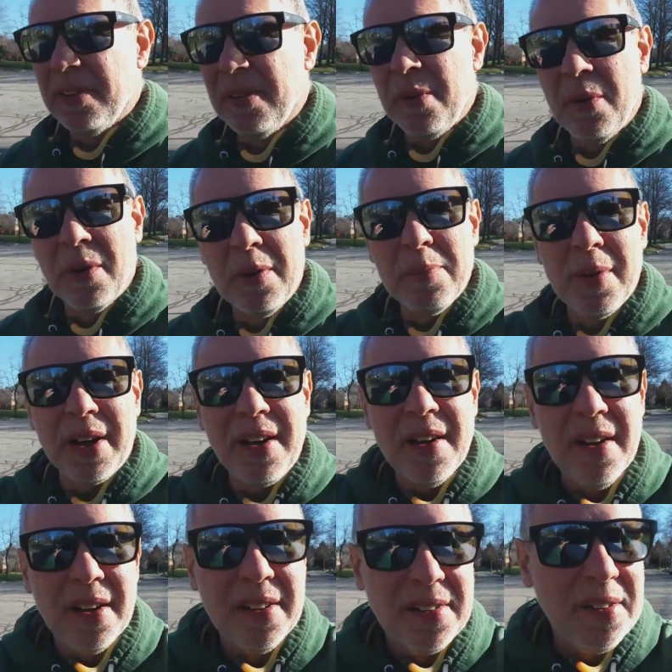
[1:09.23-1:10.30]
the Lord
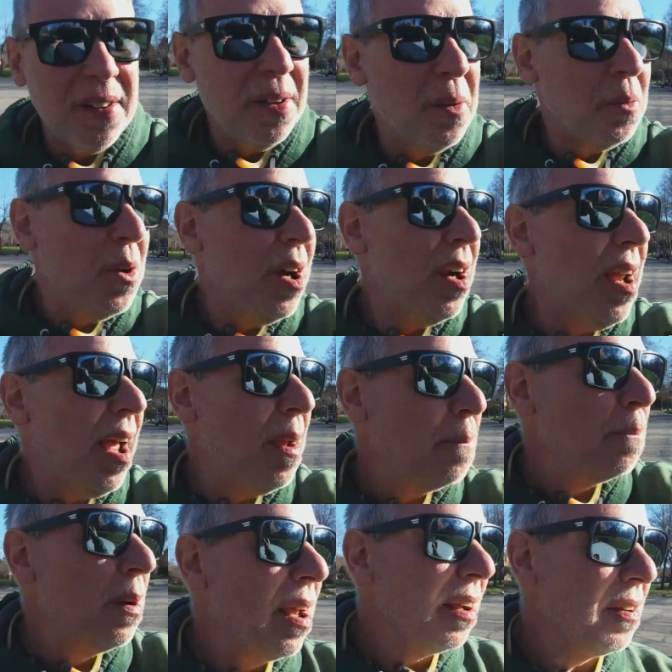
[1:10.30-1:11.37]
because what a
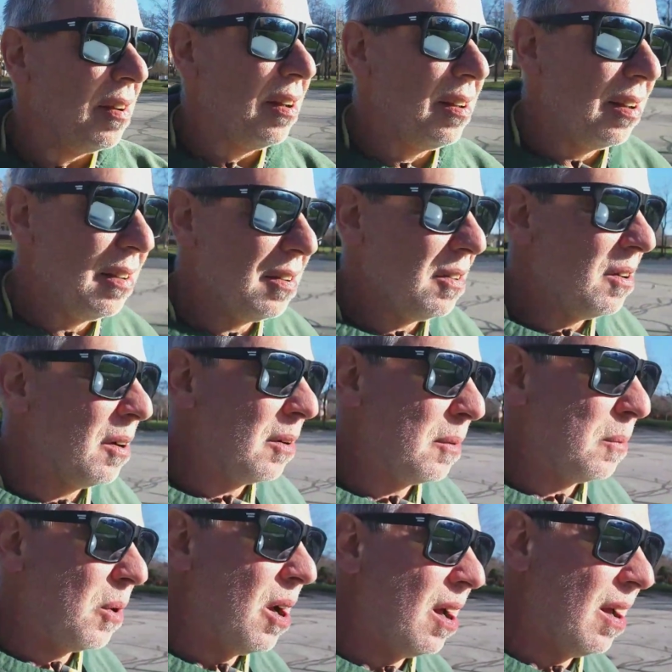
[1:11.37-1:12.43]
blessing this year
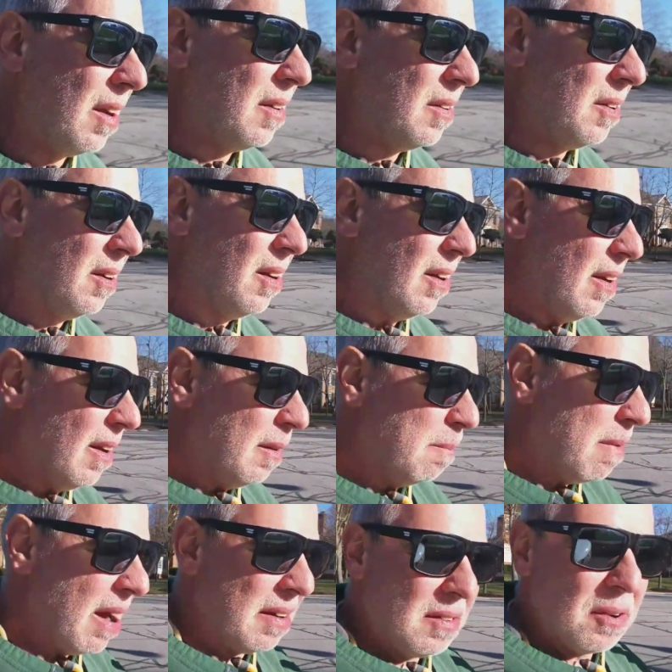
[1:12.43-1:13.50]
was.
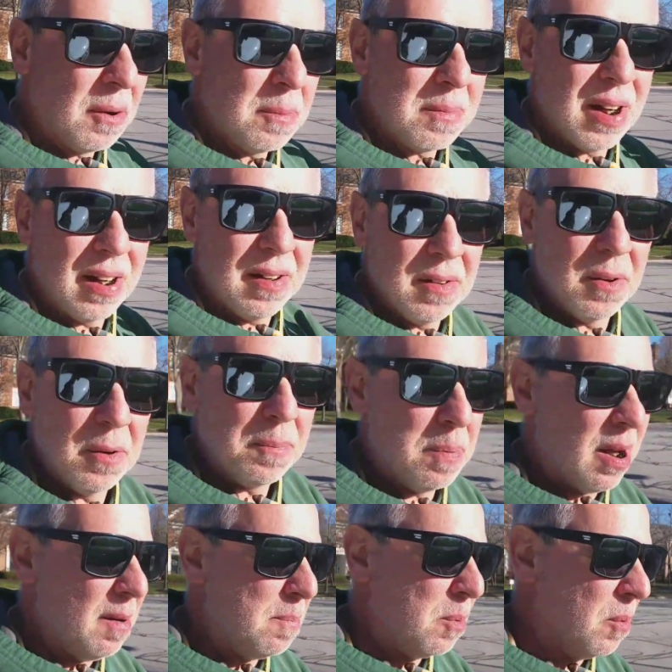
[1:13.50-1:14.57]
Met so many new
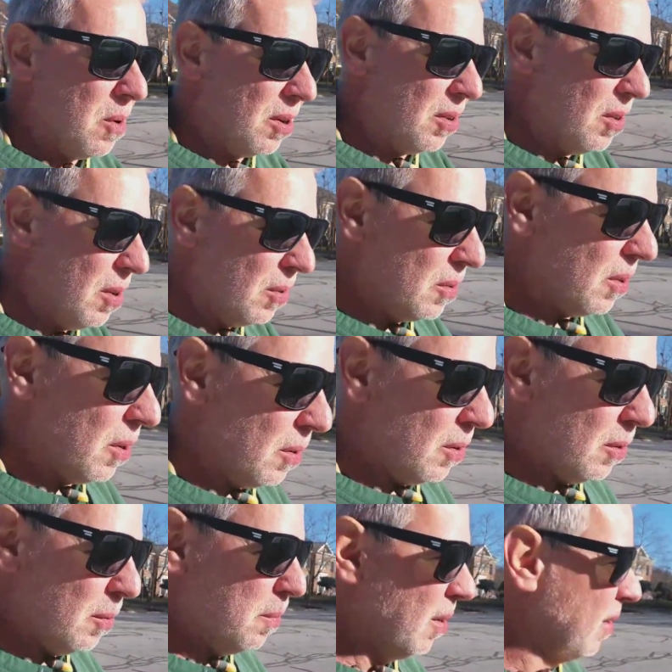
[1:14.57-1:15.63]
people on
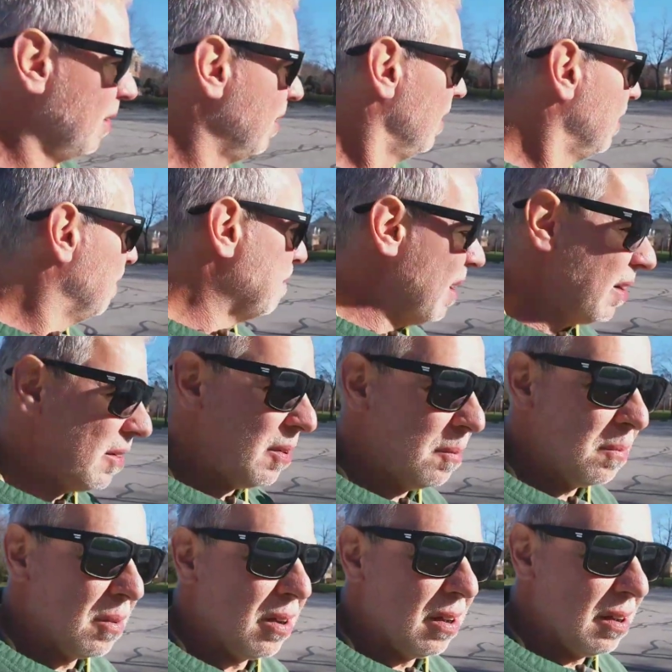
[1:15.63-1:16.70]
YouTube, met
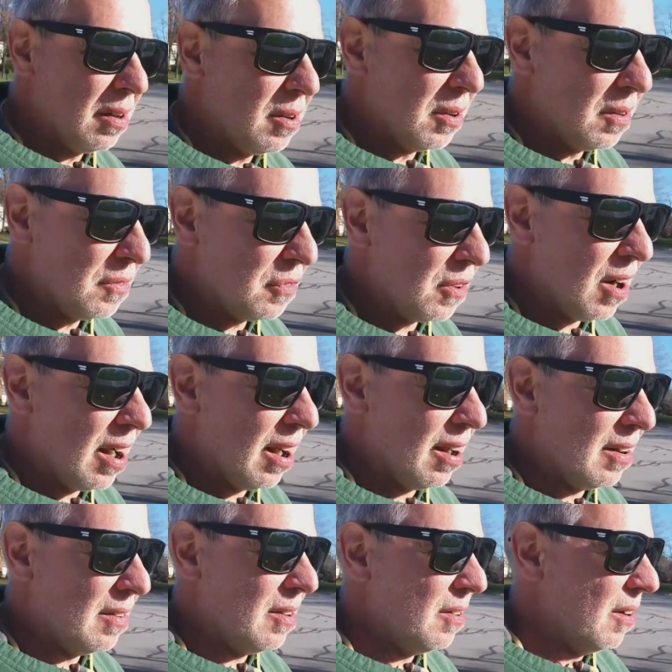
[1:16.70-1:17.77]
some really good
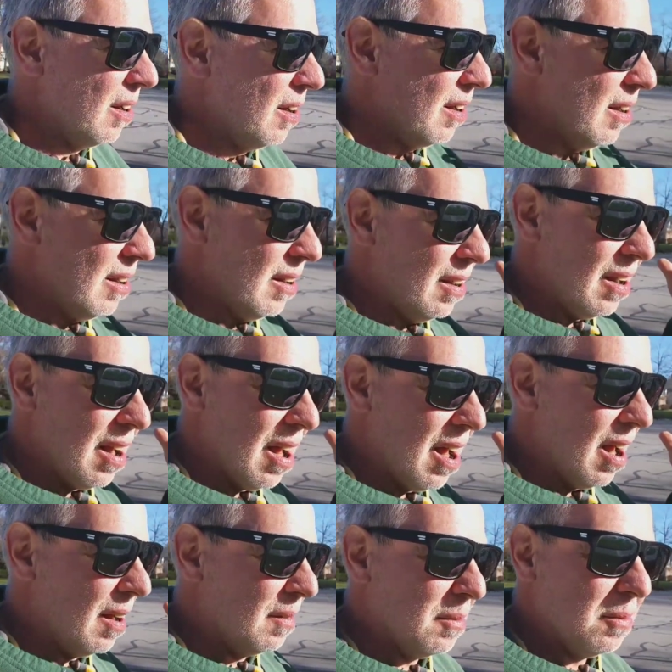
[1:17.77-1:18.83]
friends.
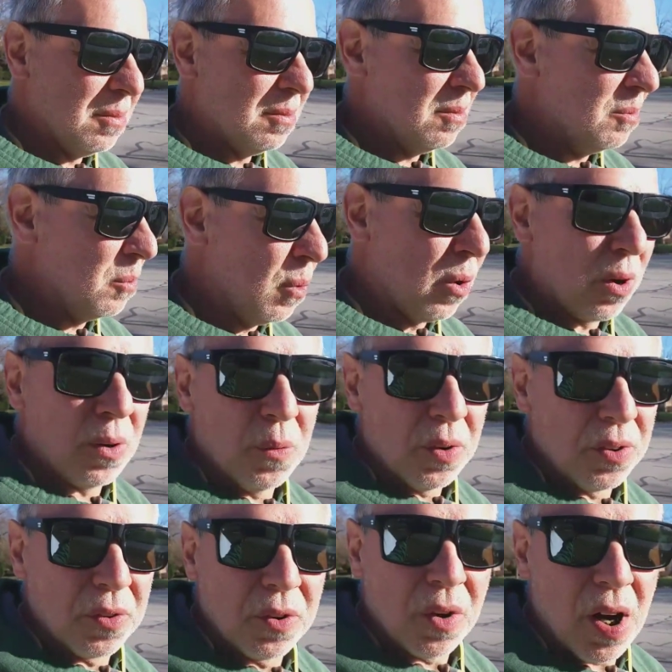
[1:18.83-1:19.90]
Uh, work
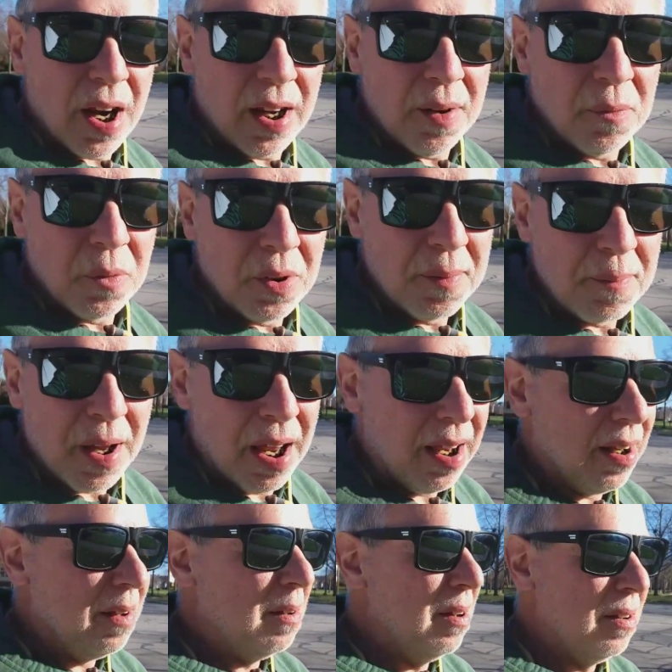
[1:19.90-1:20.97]
was great. We
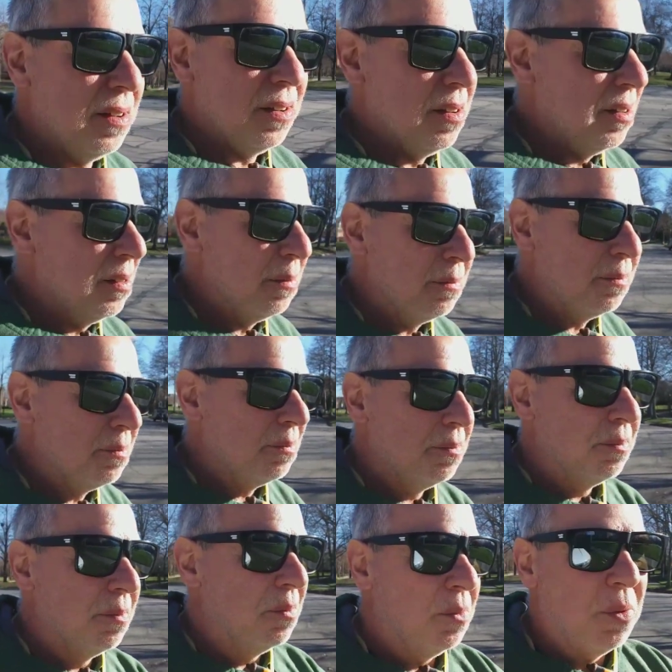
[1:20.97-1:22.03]
made,
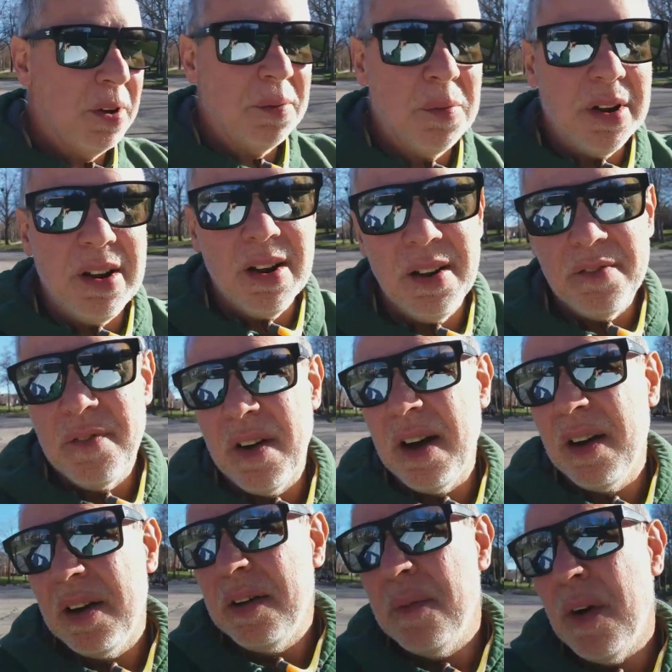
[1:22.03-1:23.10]
we, we did
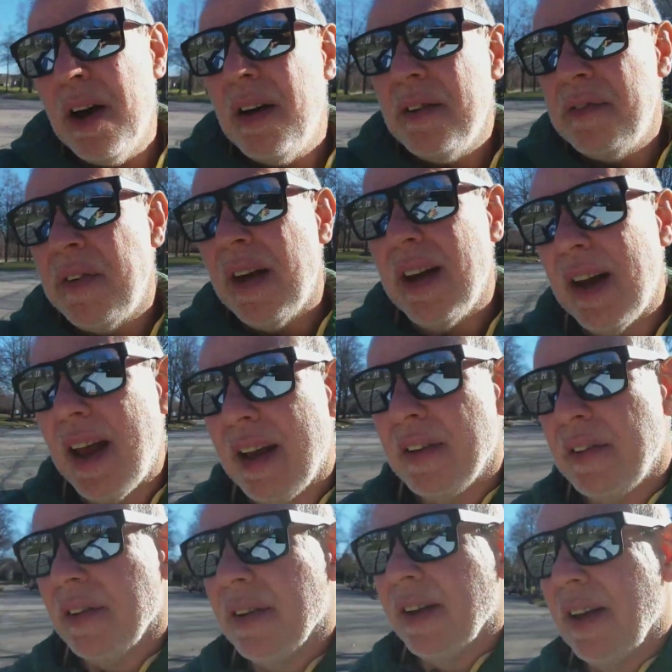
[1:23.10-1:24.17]
very well
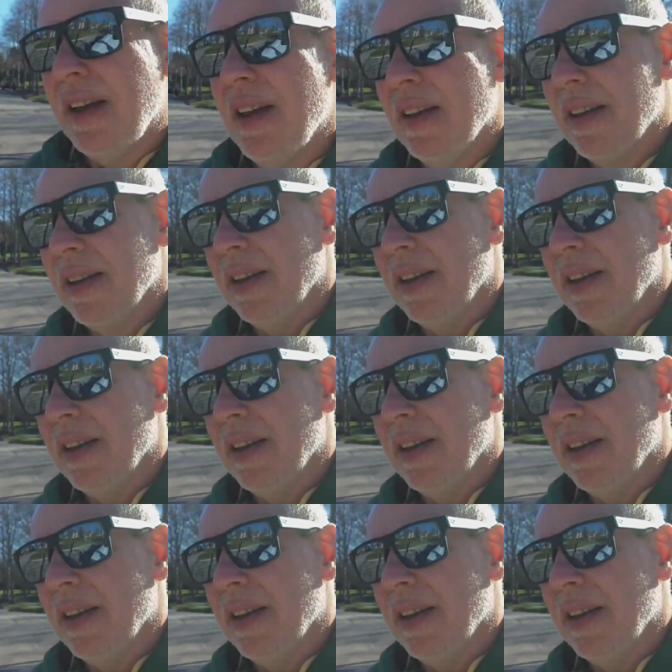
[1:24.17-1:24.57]
financially